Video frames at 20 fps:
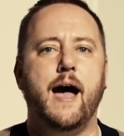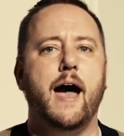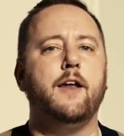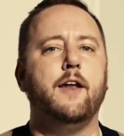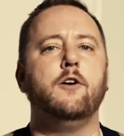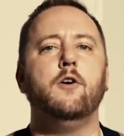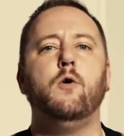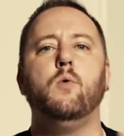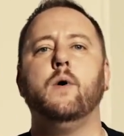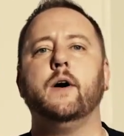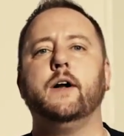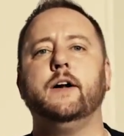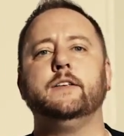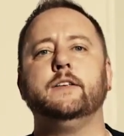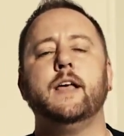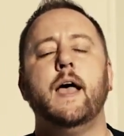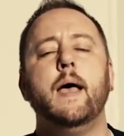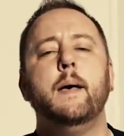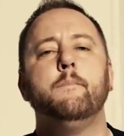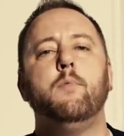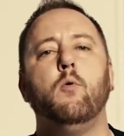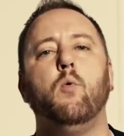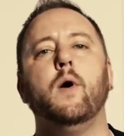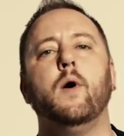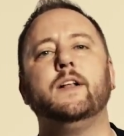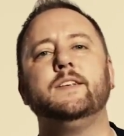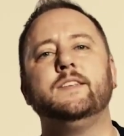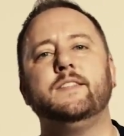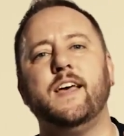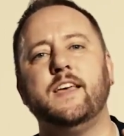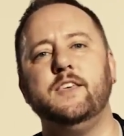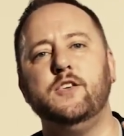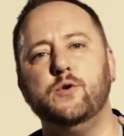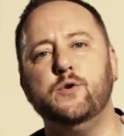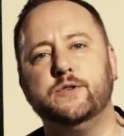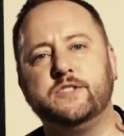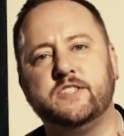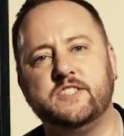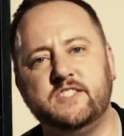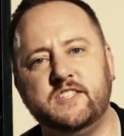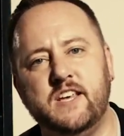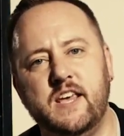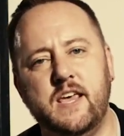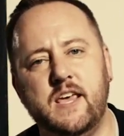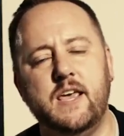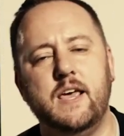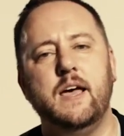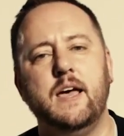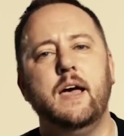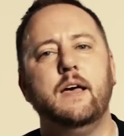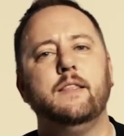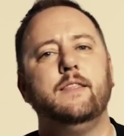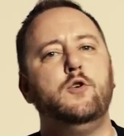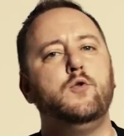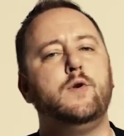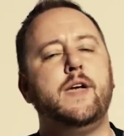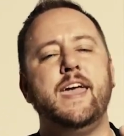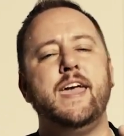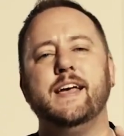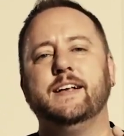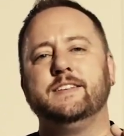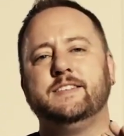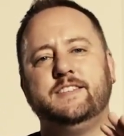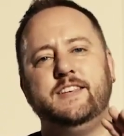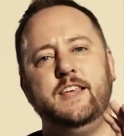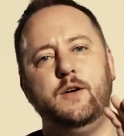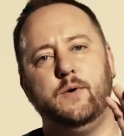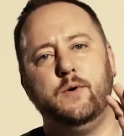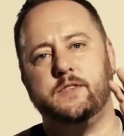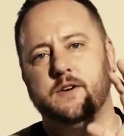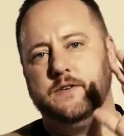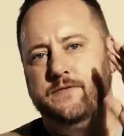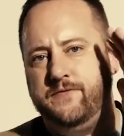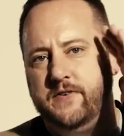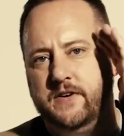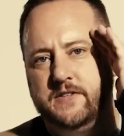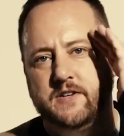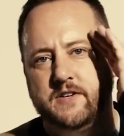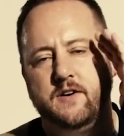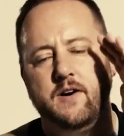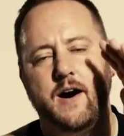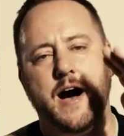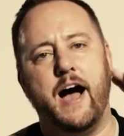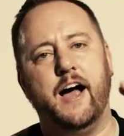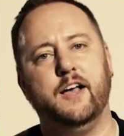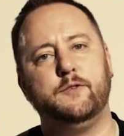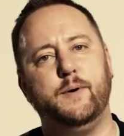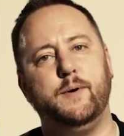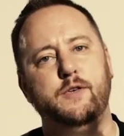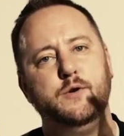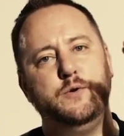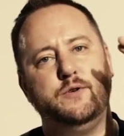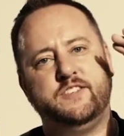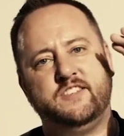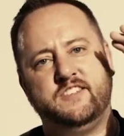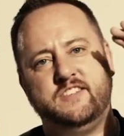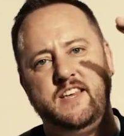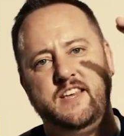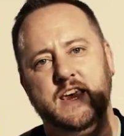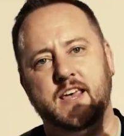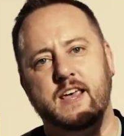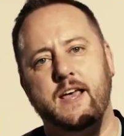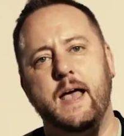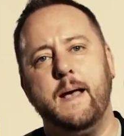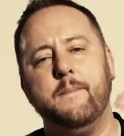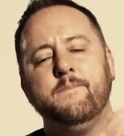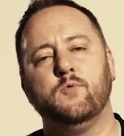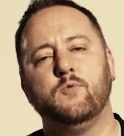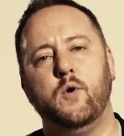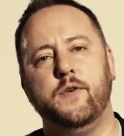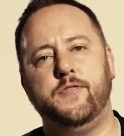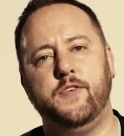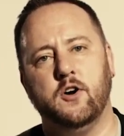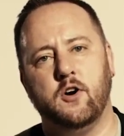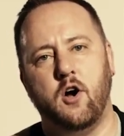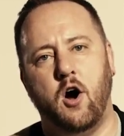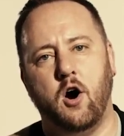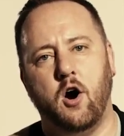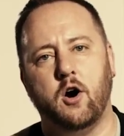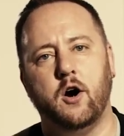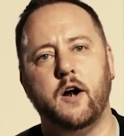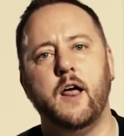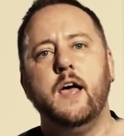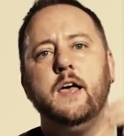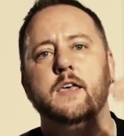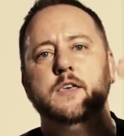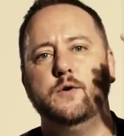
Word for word: I don't know what it is, but what is it that you see you can't see with your physical eyes, but you see with your heart?